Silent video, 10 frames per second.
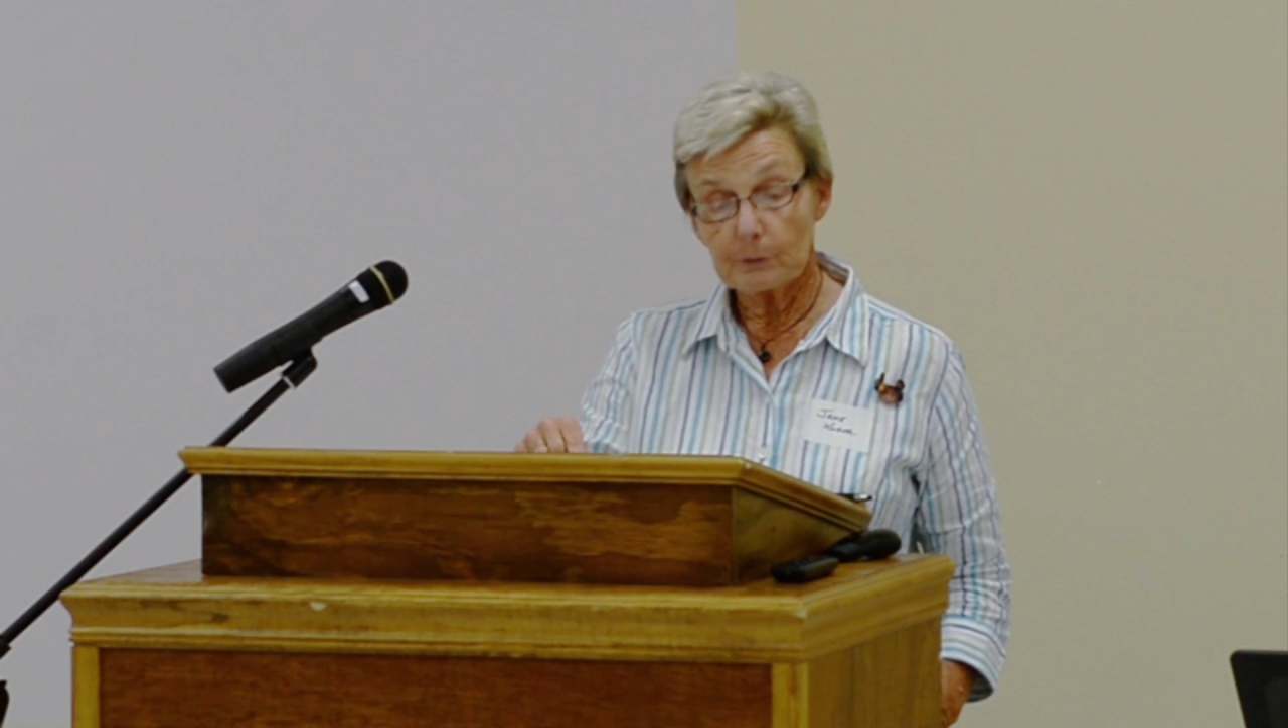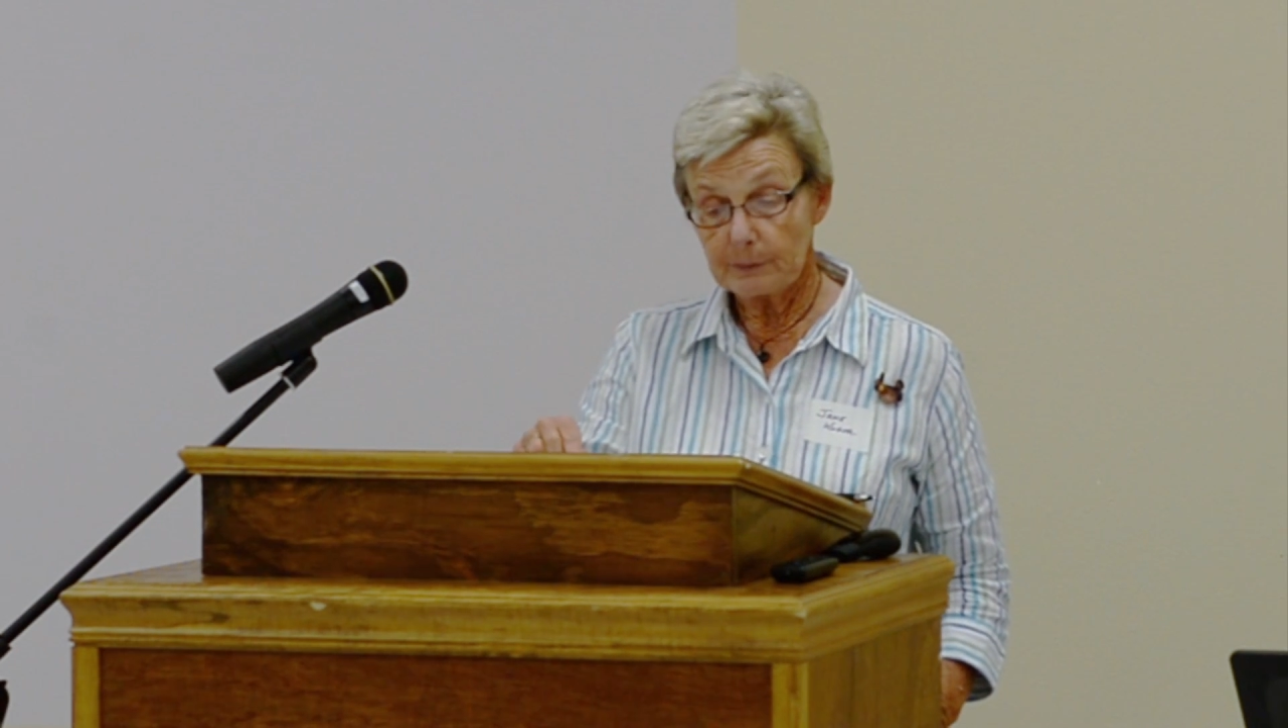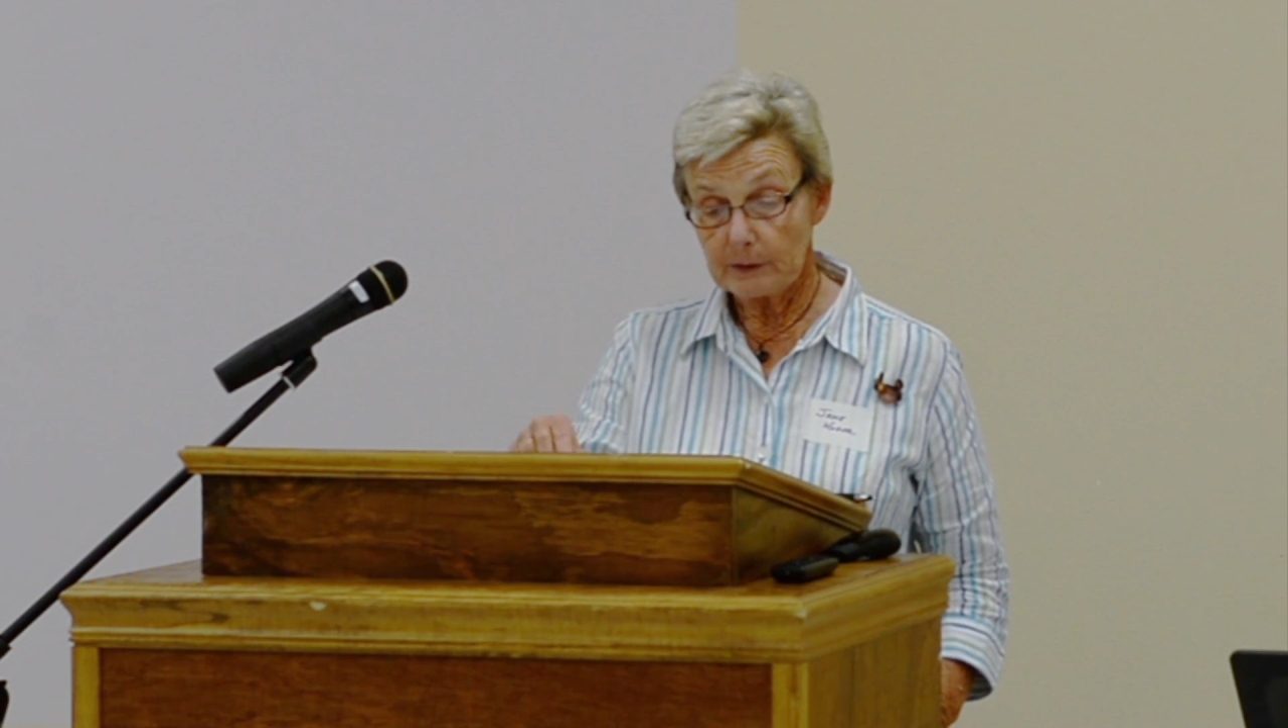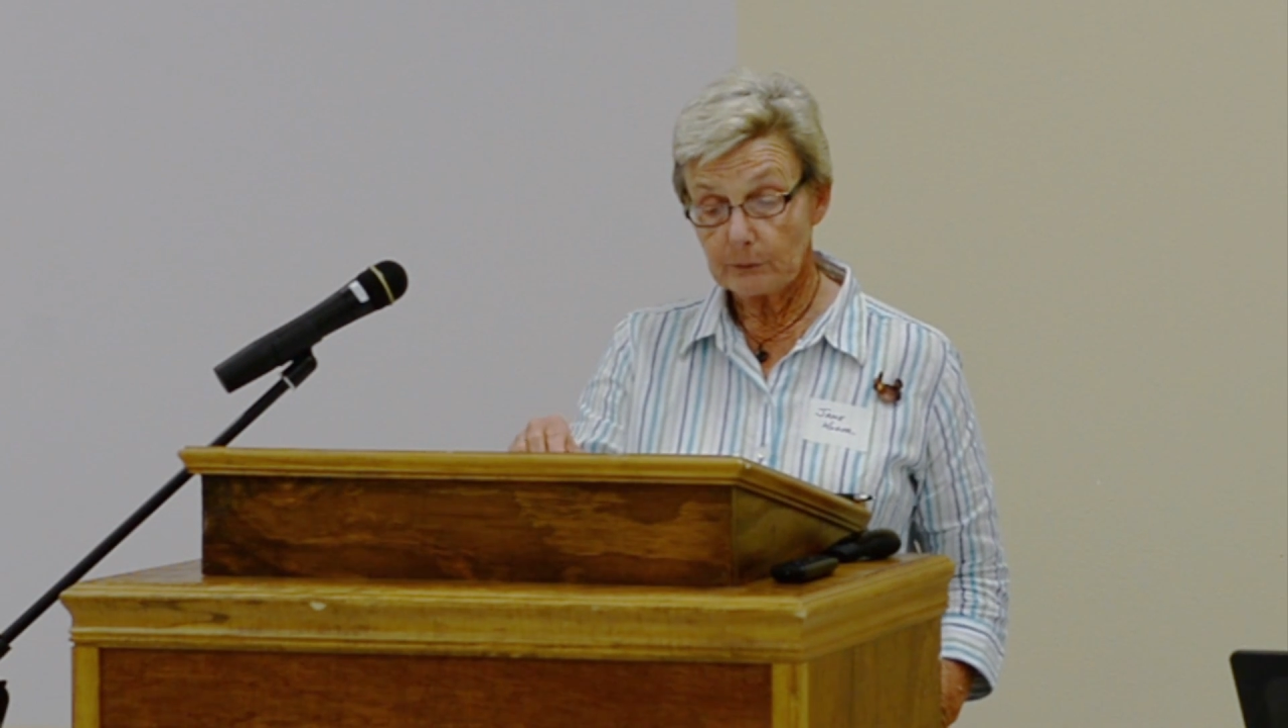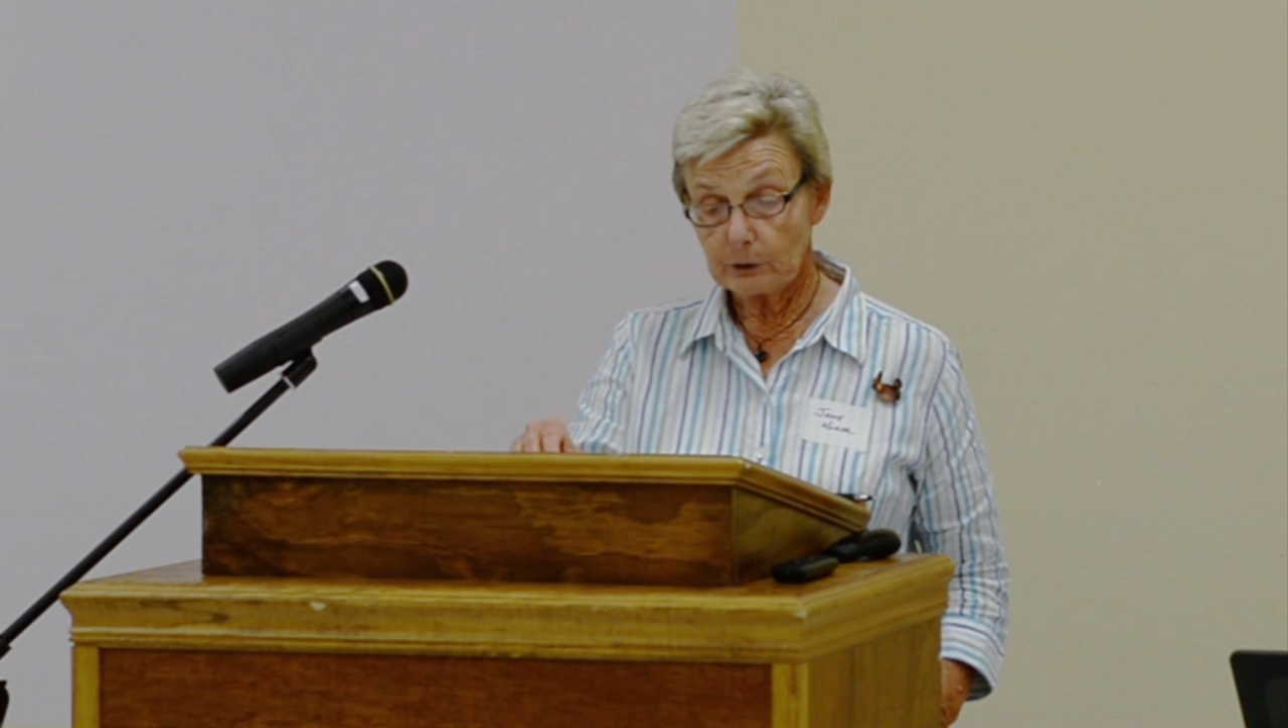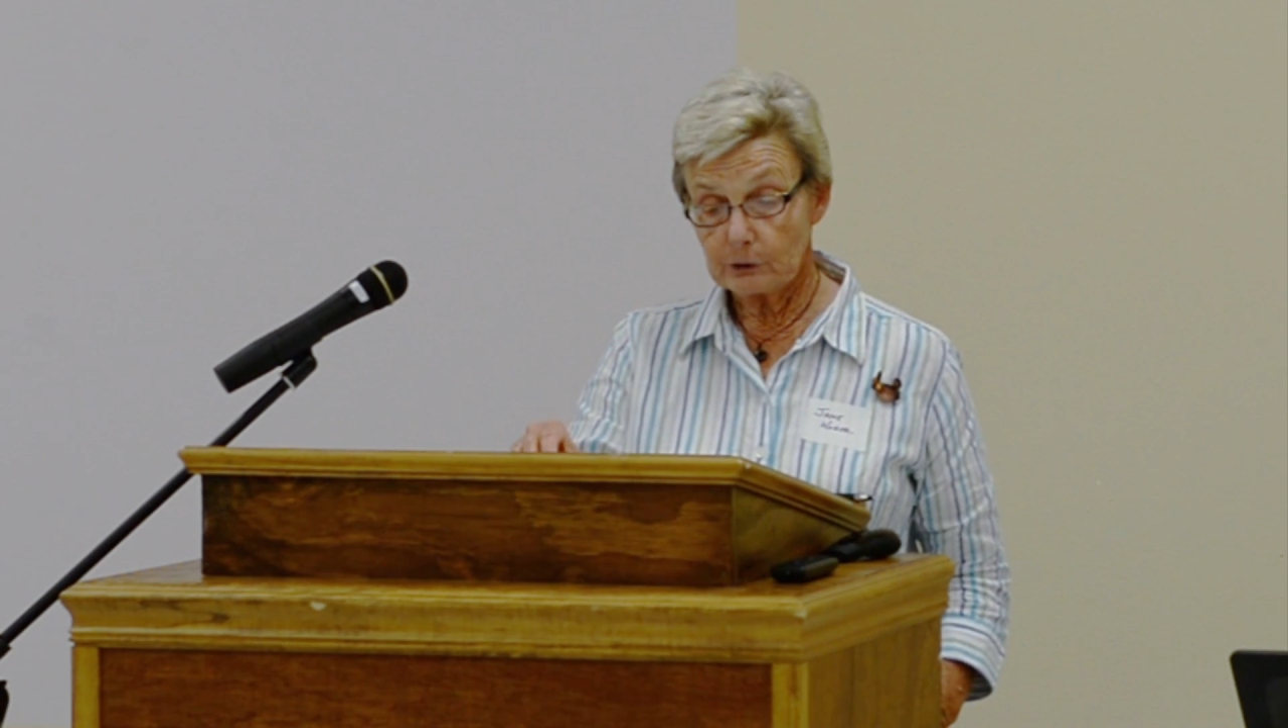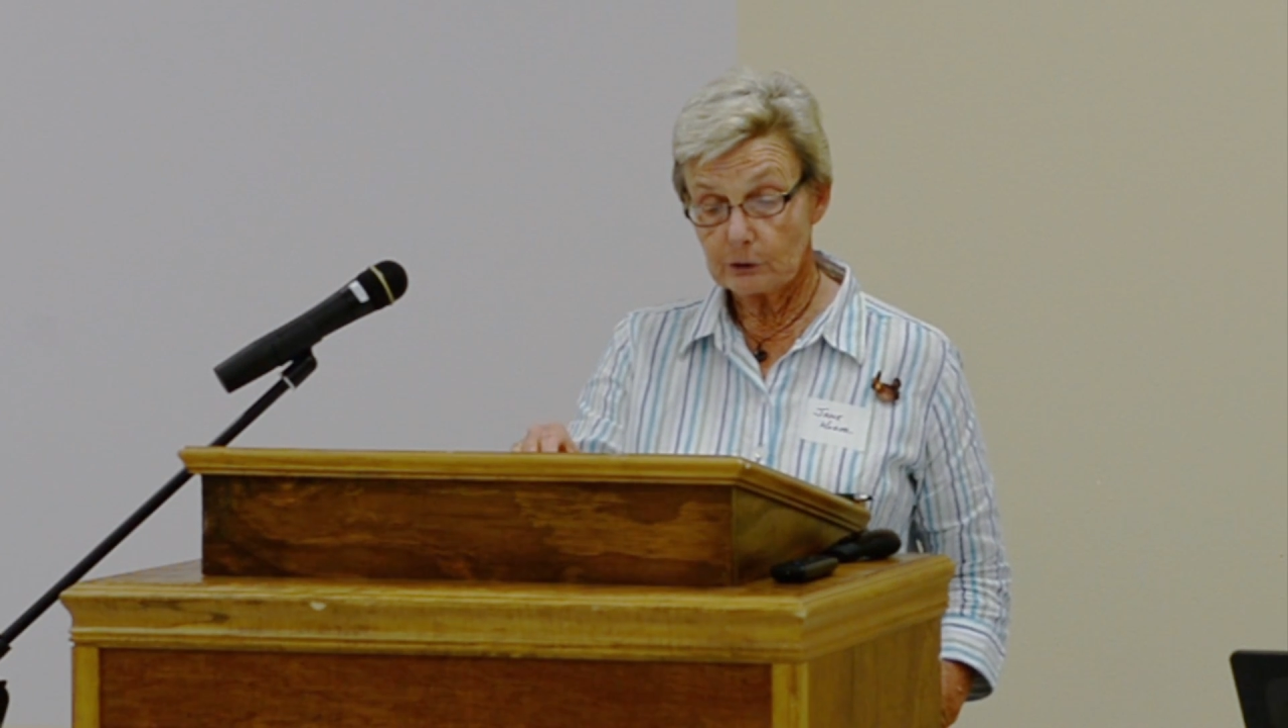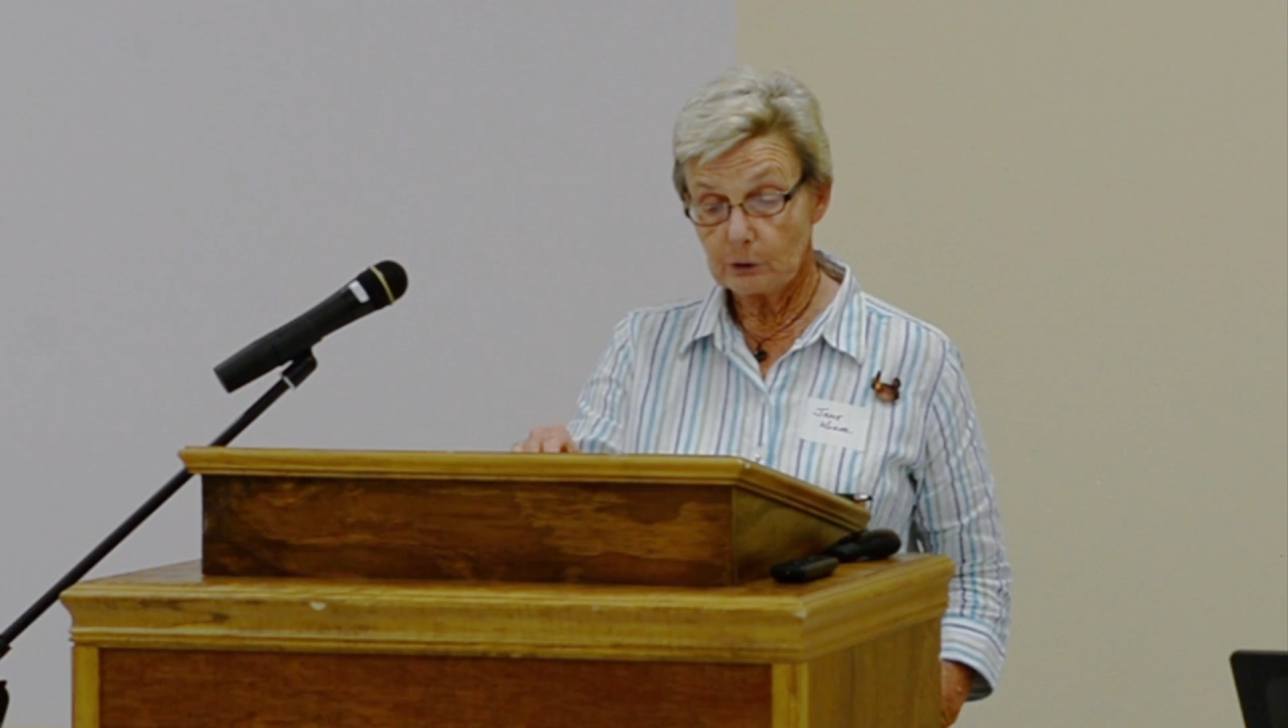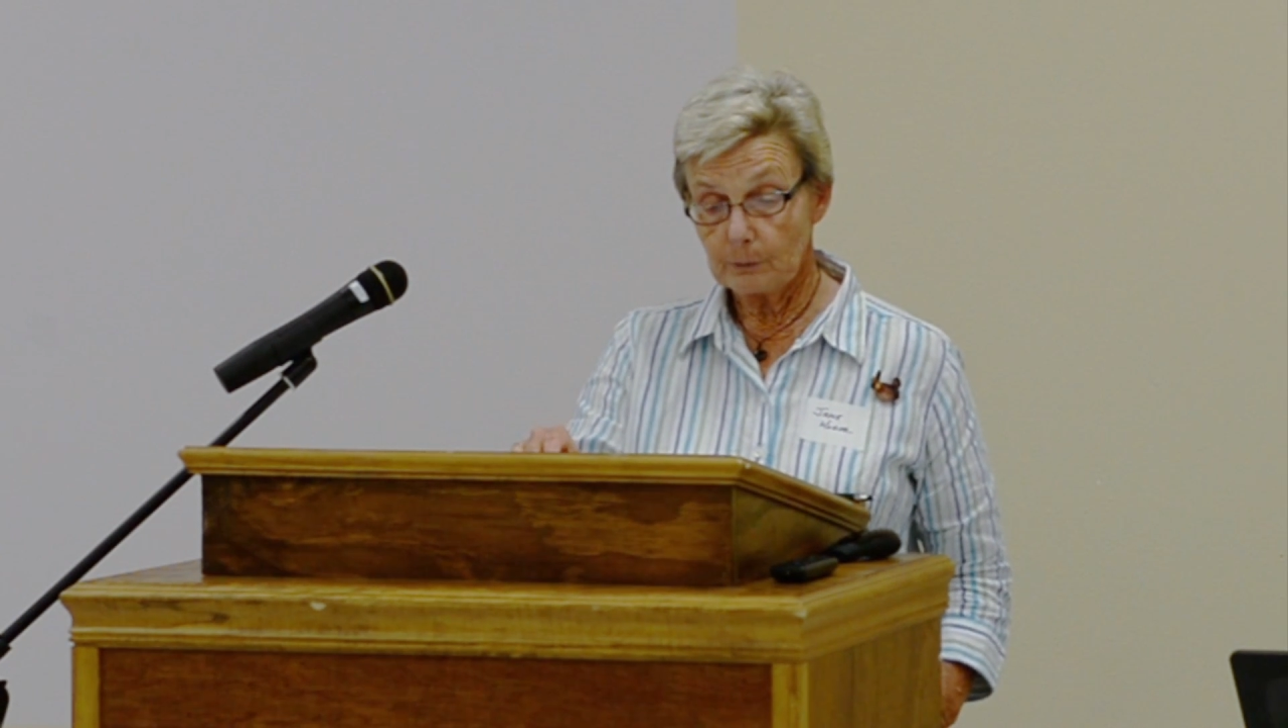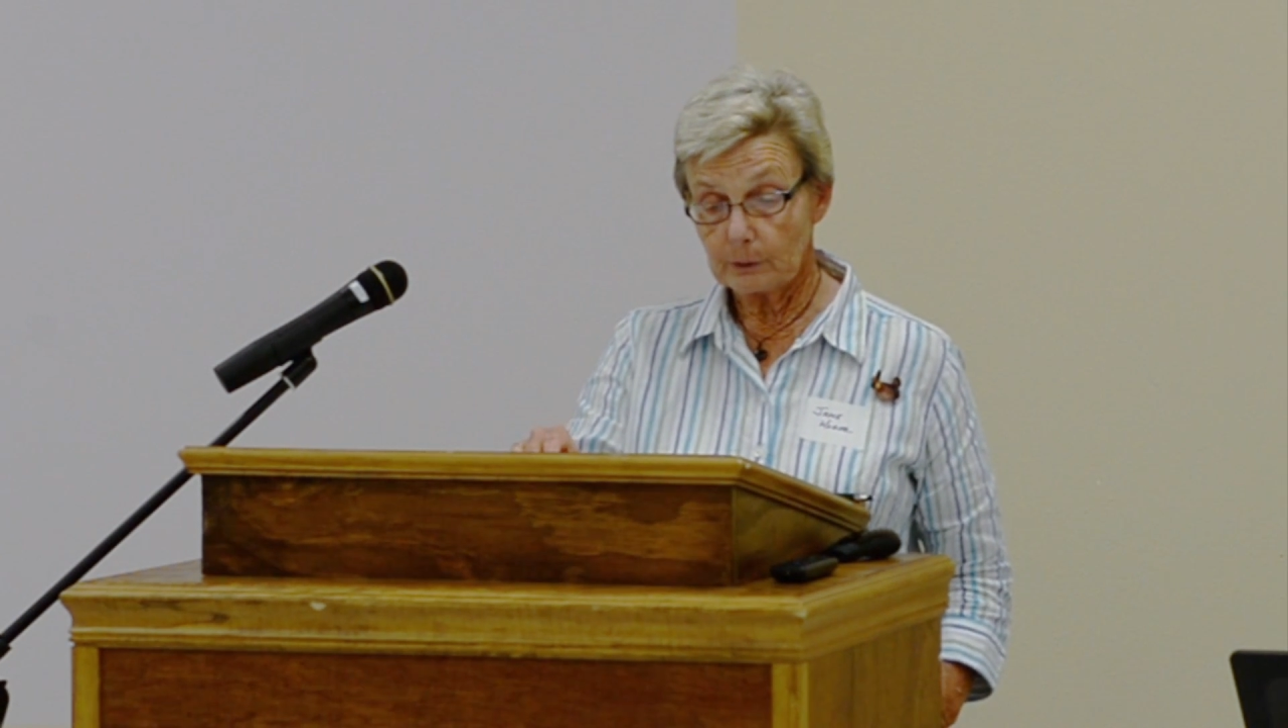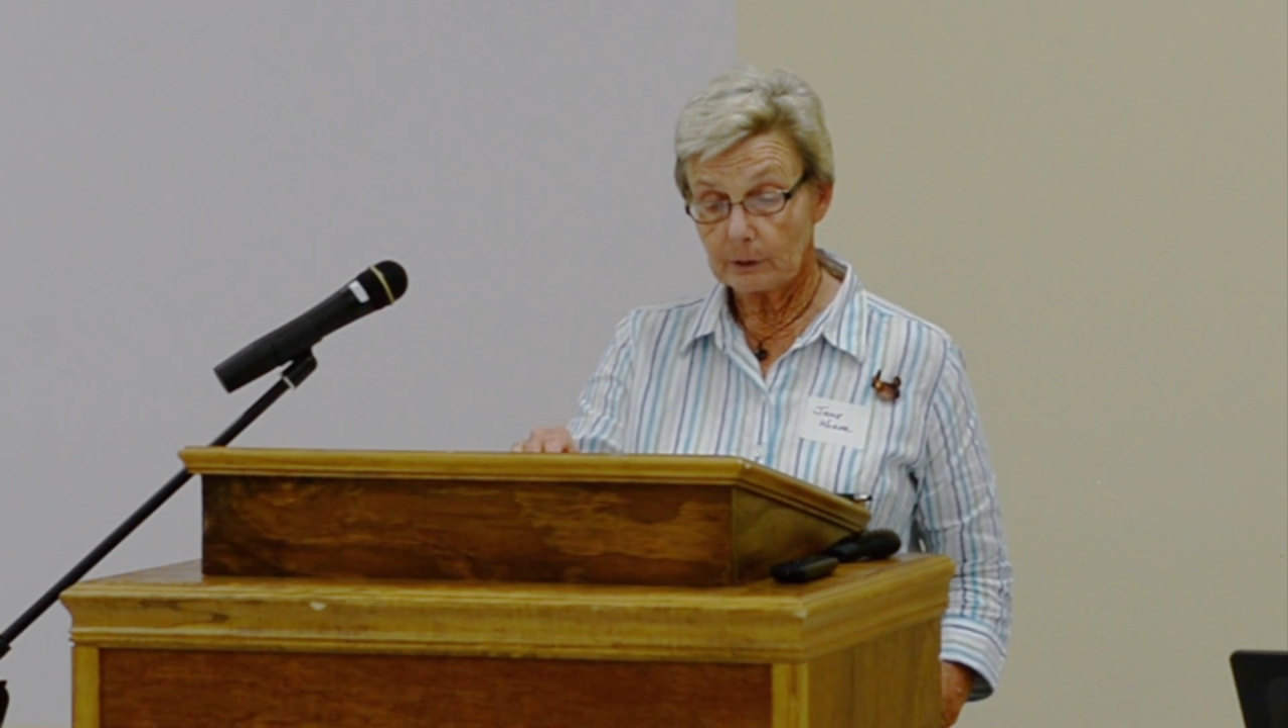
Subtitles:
the beef consumer.